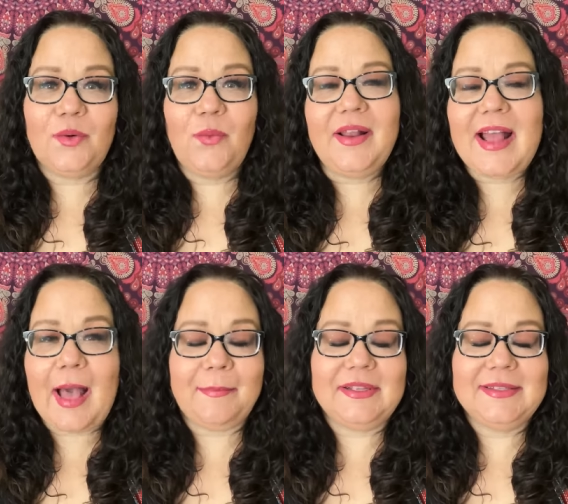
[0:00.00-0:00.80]
what
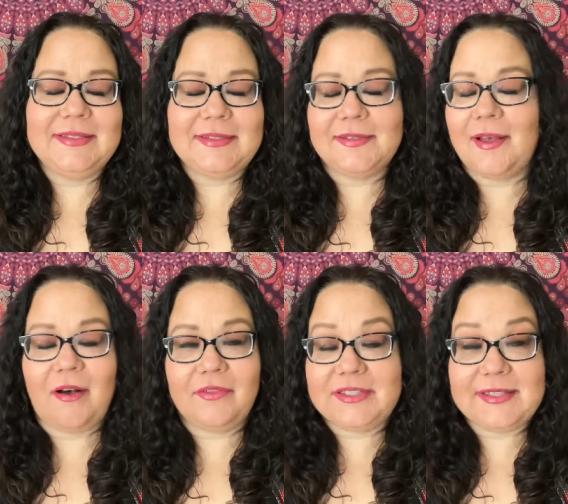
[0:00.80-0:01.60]
happens,
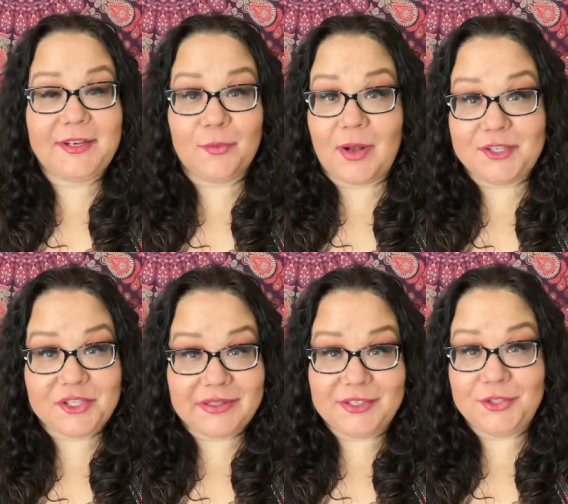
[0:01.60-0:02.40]
obviously you're
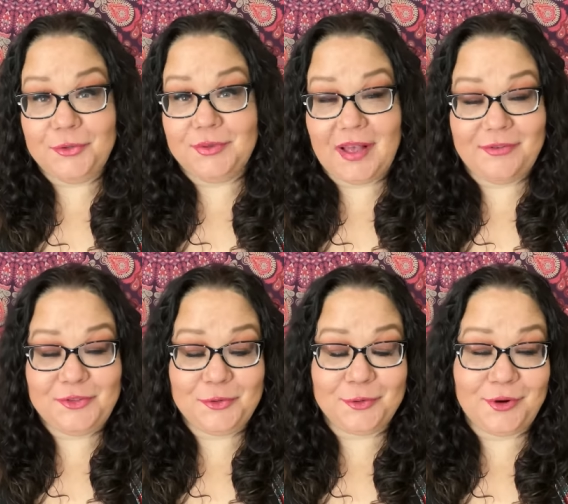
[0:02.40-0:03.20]
watching this, you love
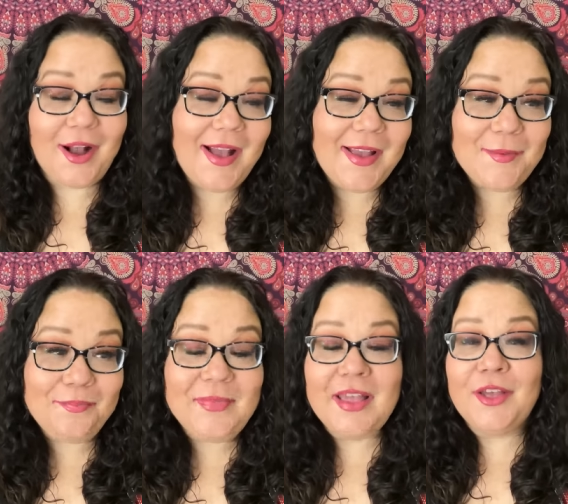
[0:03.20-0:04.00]
true
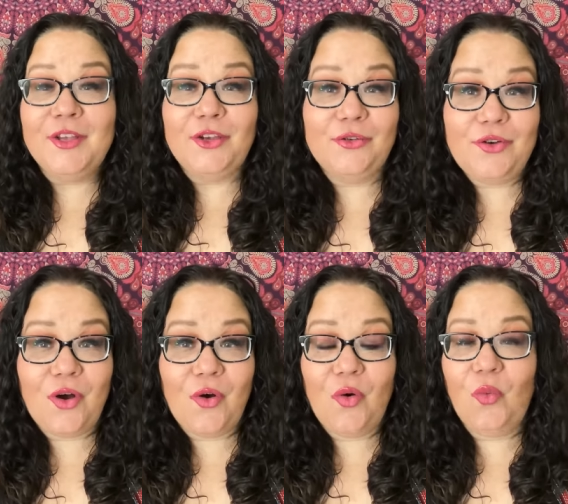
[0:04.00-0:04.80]
crime, you
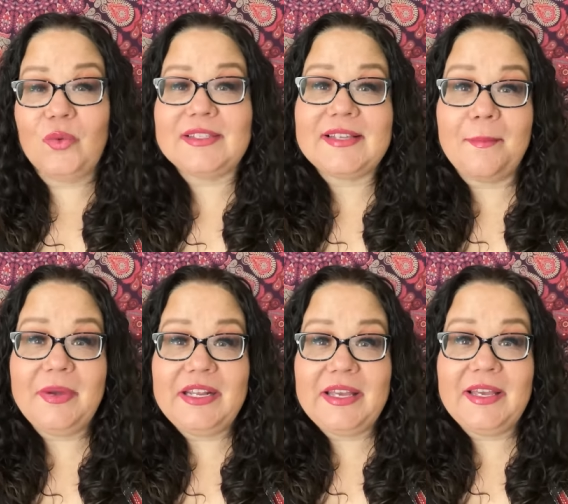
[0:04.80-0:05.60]
know, when
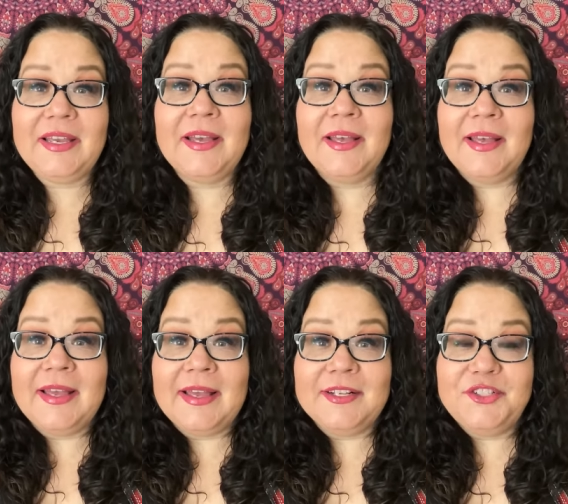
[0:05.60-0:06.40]
somebody
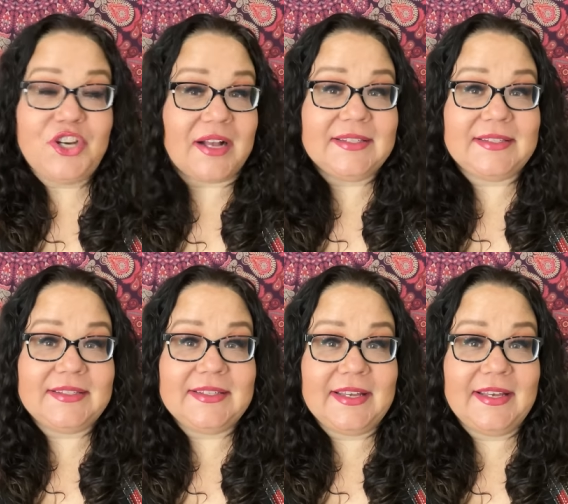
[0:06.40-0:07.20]

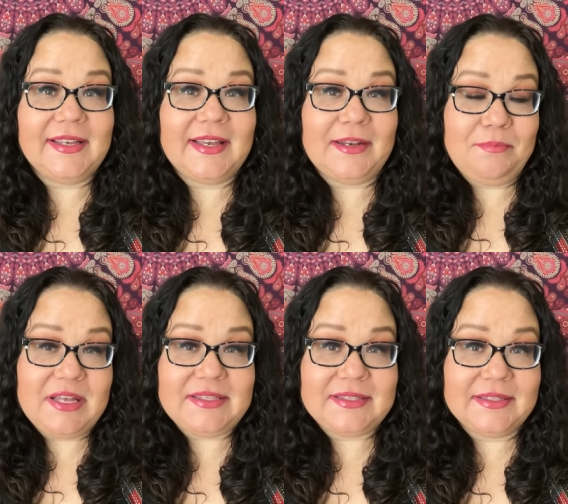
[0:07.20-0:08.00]
just
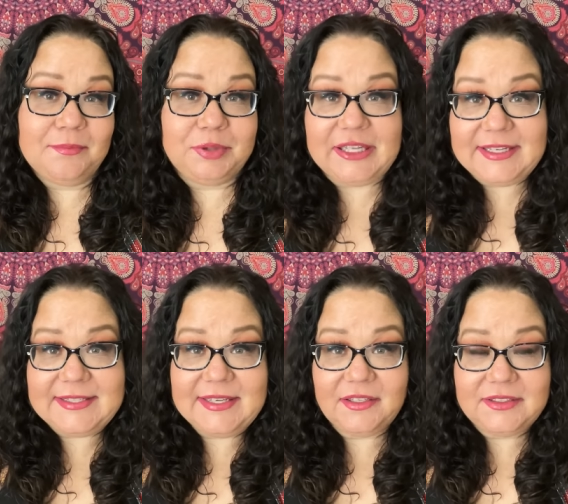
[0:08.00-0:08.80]
admits, pleads
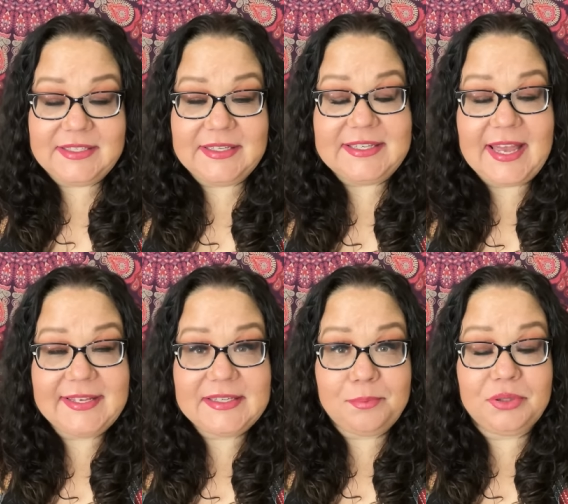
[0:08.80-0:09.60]
guilty,
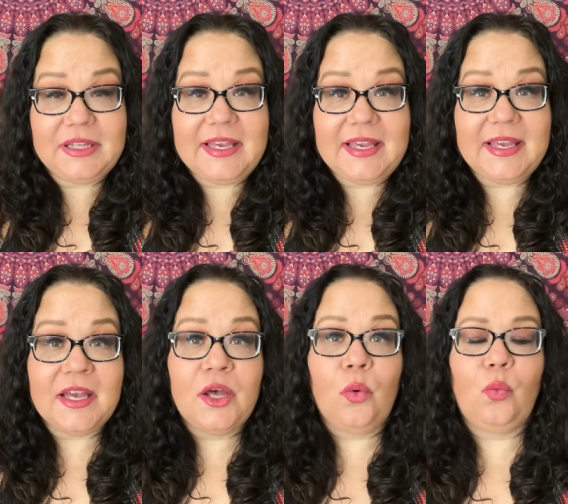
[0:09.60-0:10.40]
takes a plea,
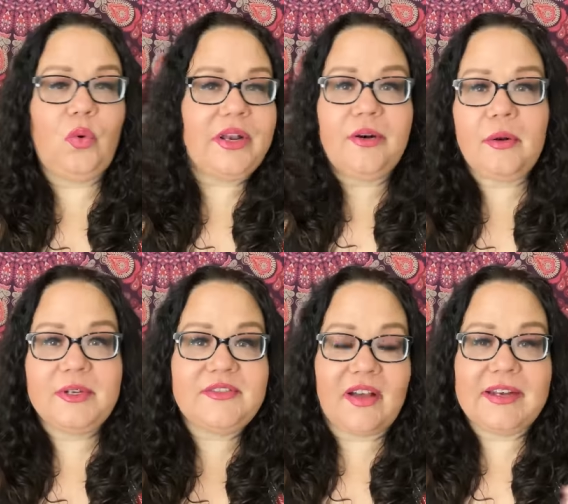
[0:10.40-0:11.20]
we don't
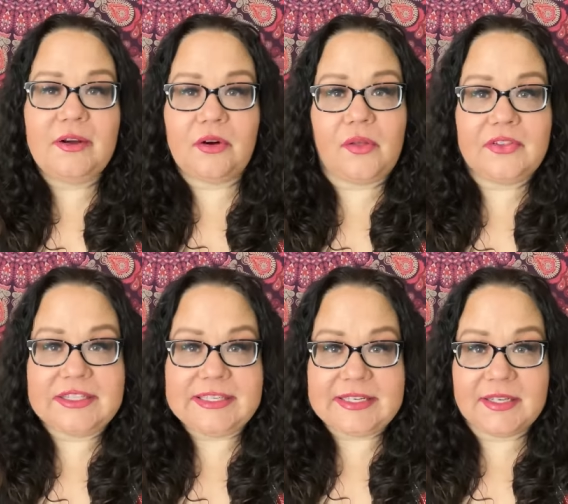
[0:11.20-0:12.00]
always find out all the
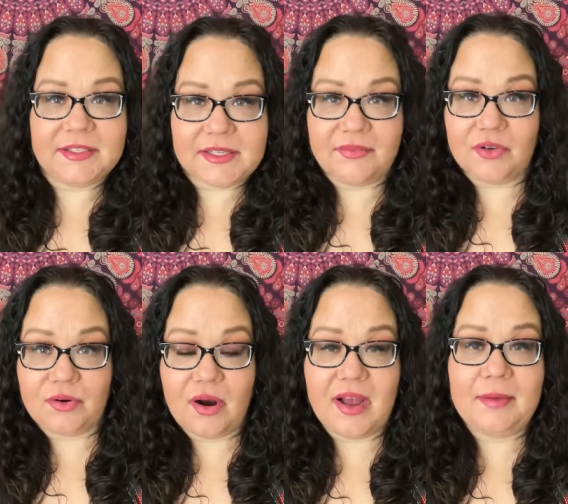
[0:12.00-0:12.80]
details of the
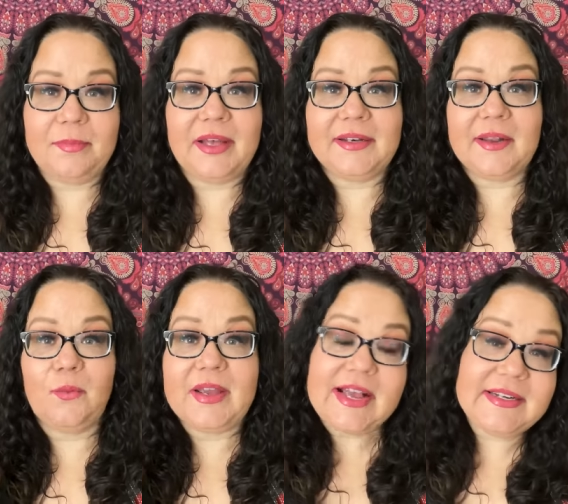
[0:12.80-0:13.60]
crime, but
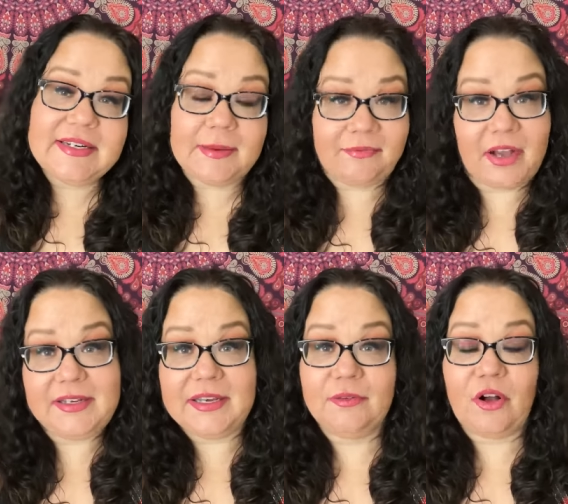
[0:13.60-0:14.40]
we ended up
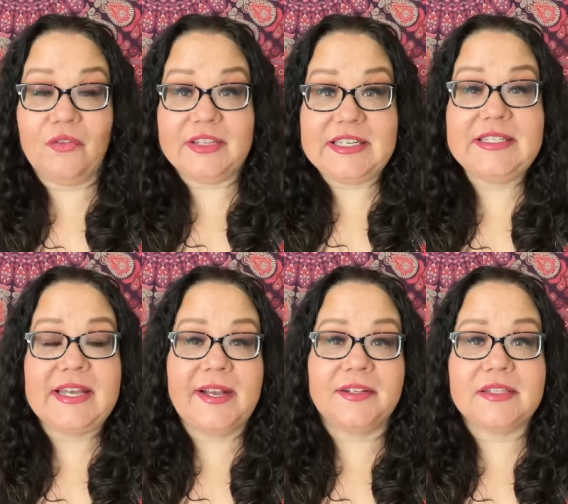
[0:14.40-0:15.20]
finding out all the
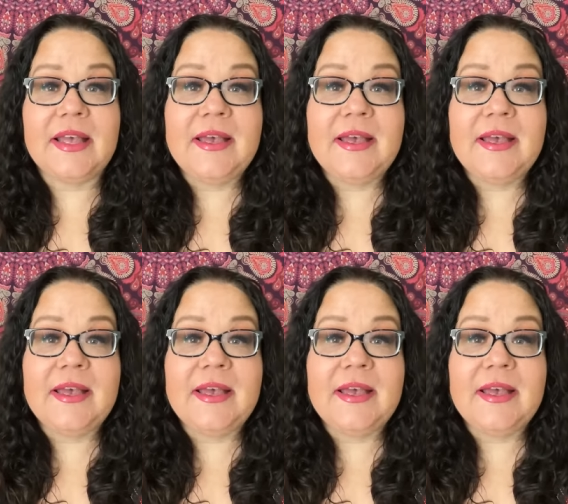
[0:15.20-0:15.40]
details